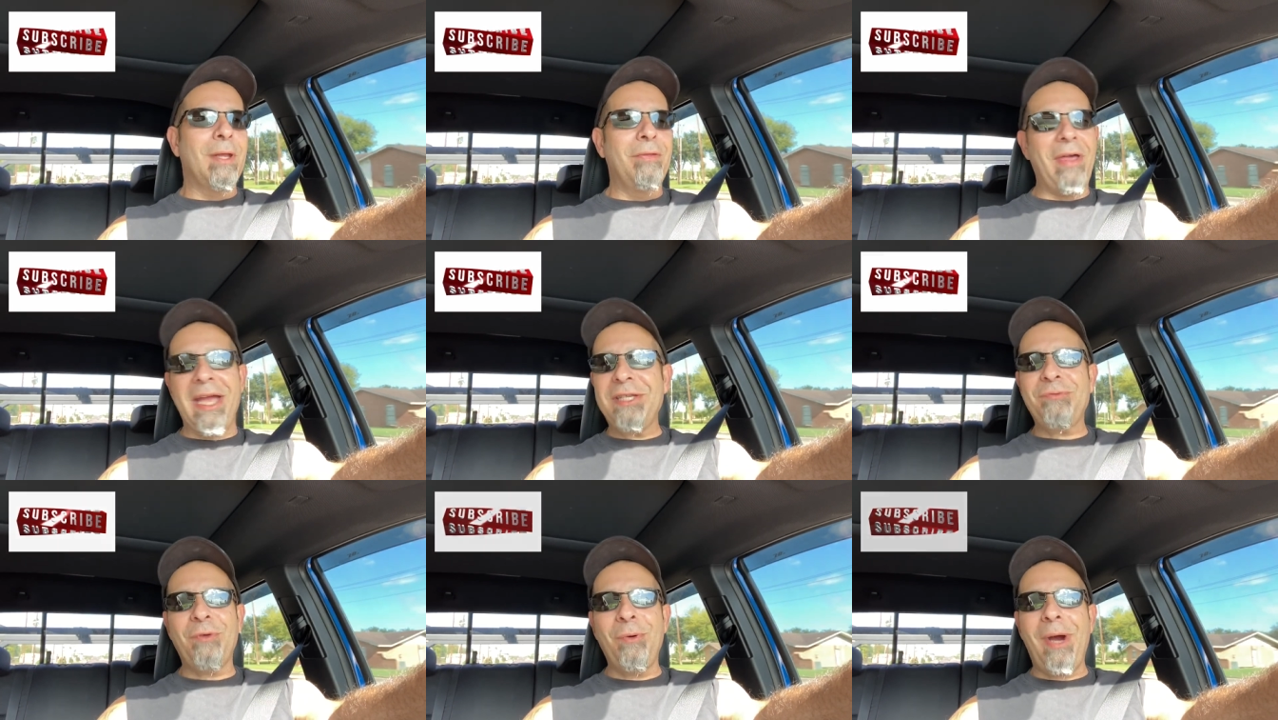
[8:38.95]

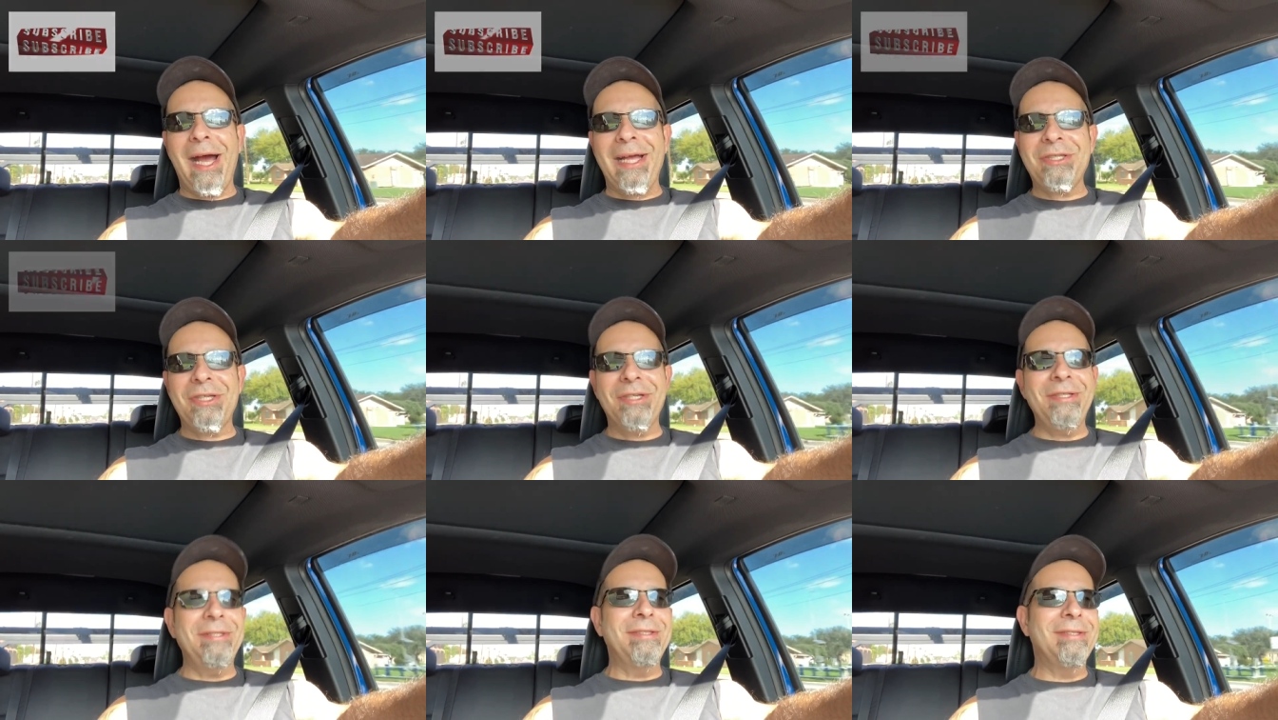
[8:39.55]
Thanks for
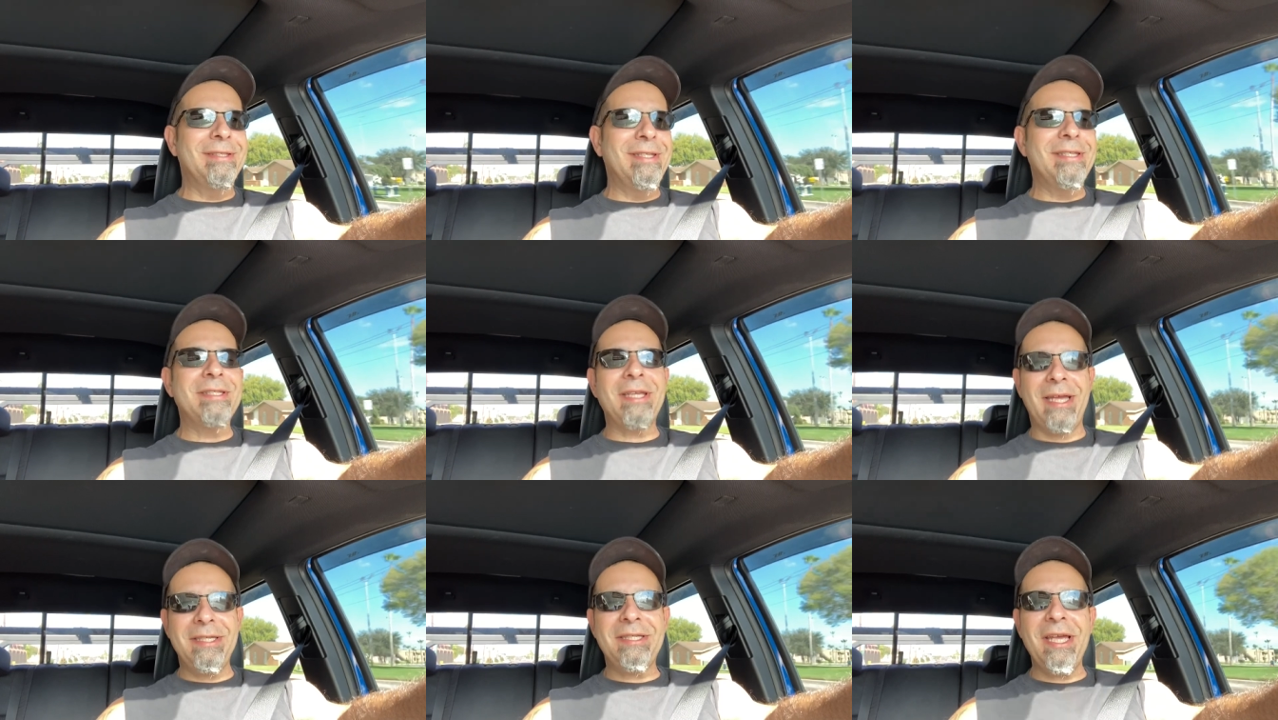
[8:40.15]
watching.
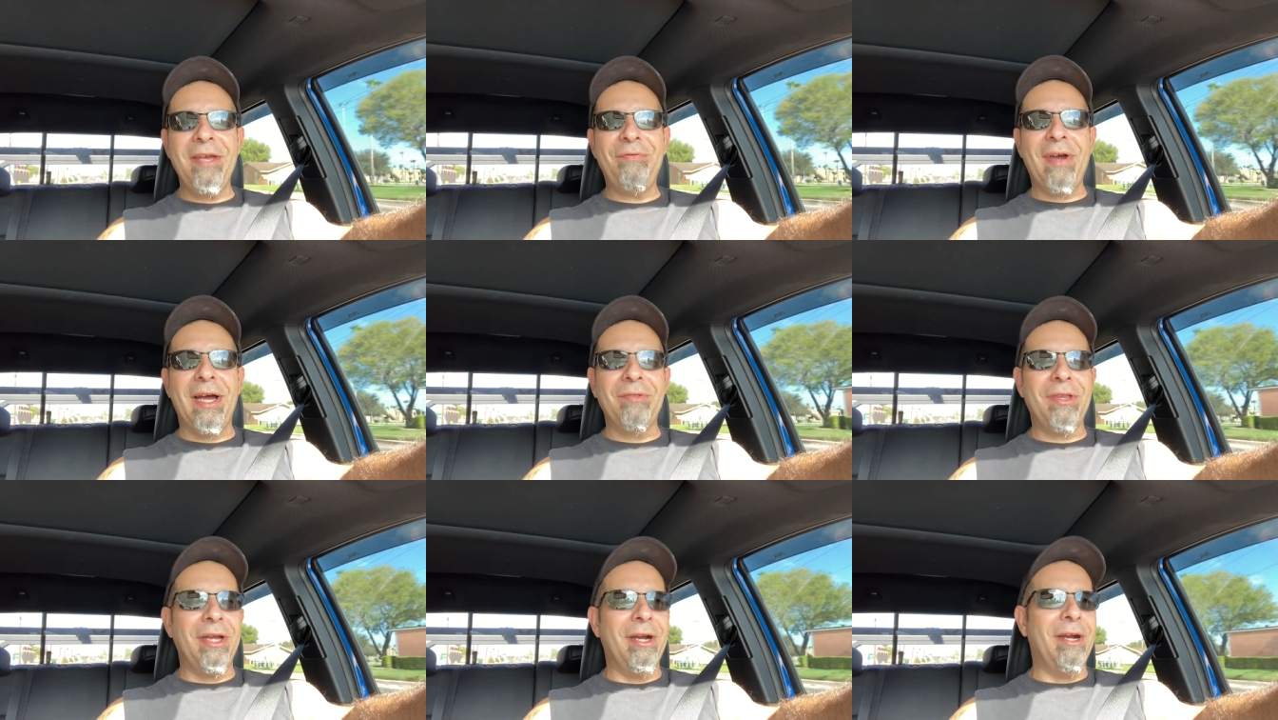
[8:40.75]
Stay safe
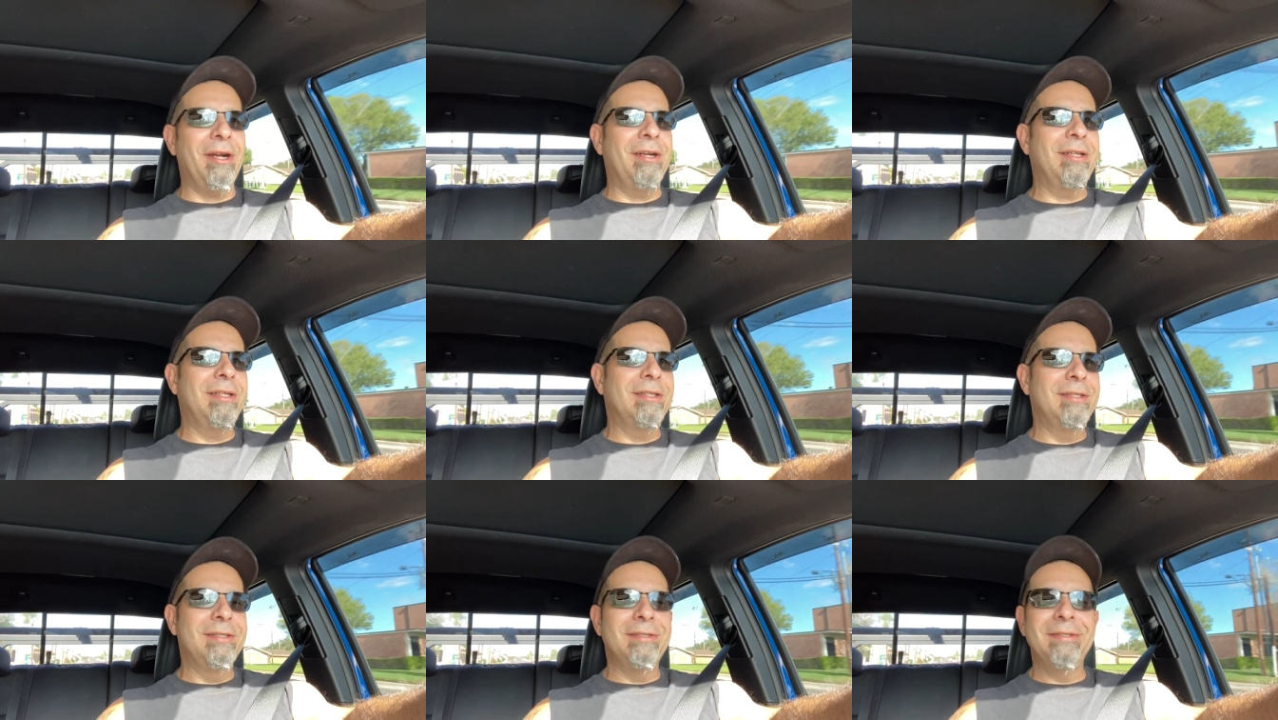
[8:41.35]
out there.
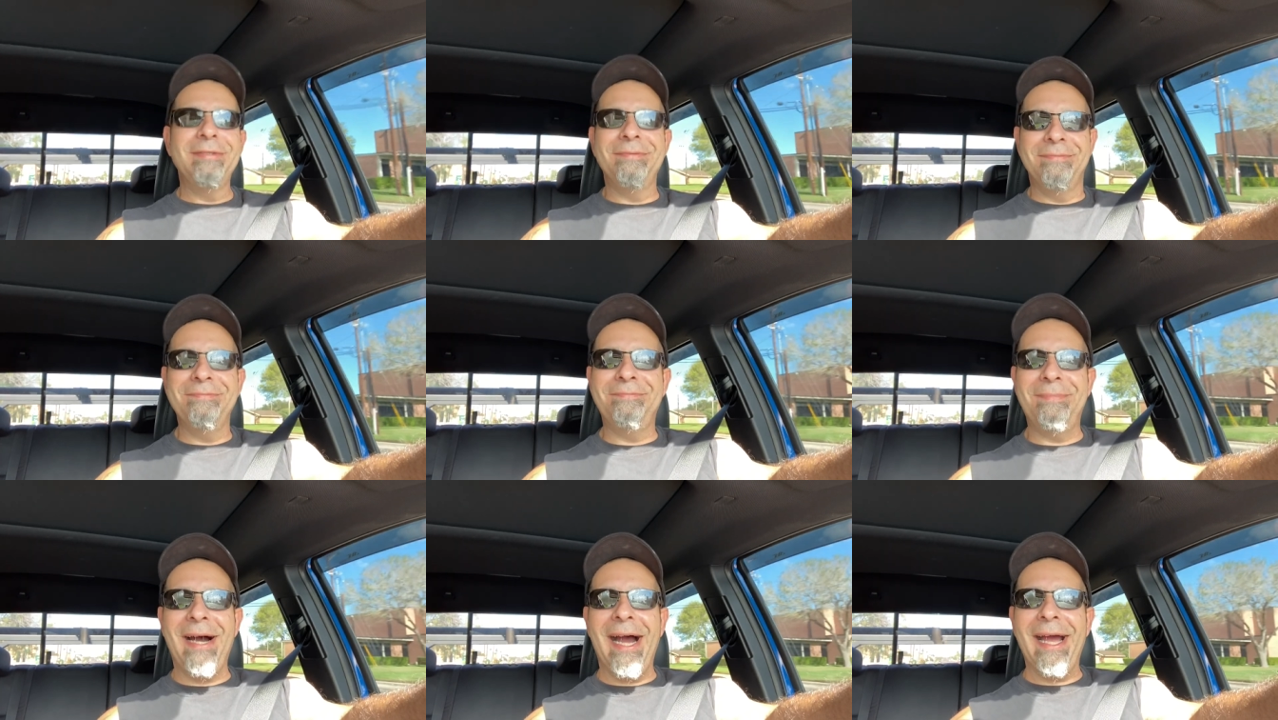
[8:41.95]

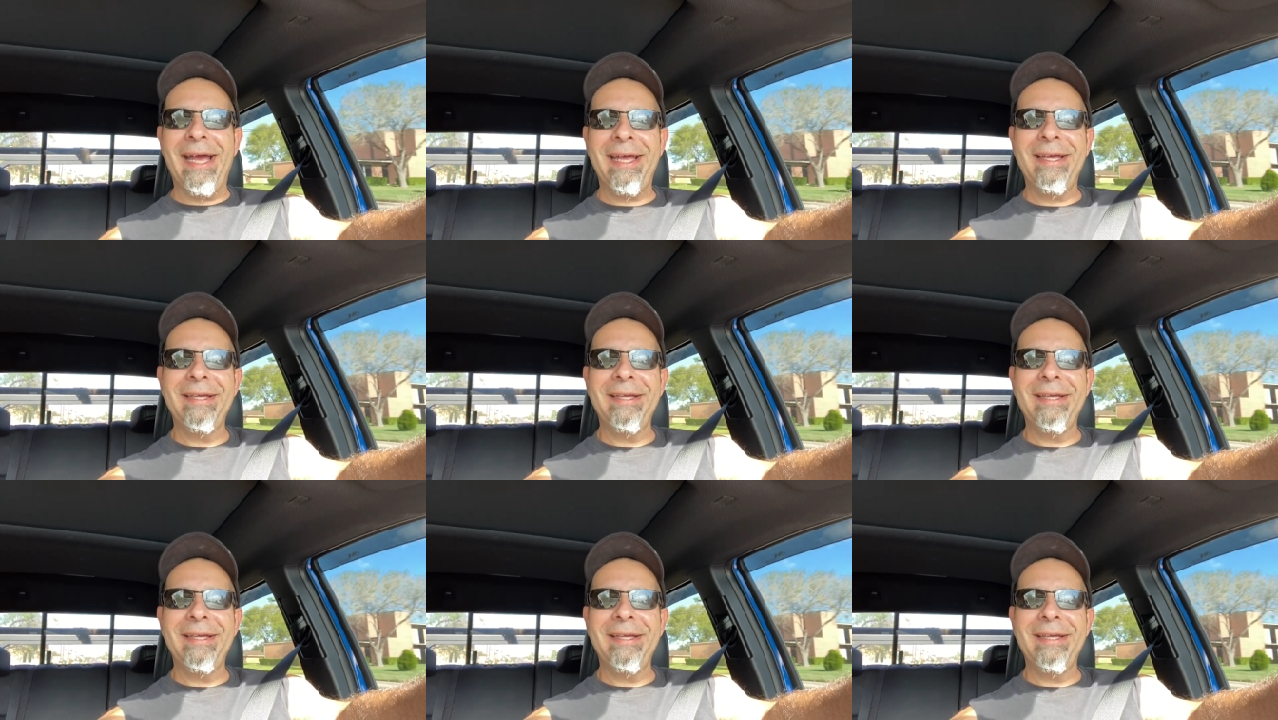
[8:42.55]
Bye.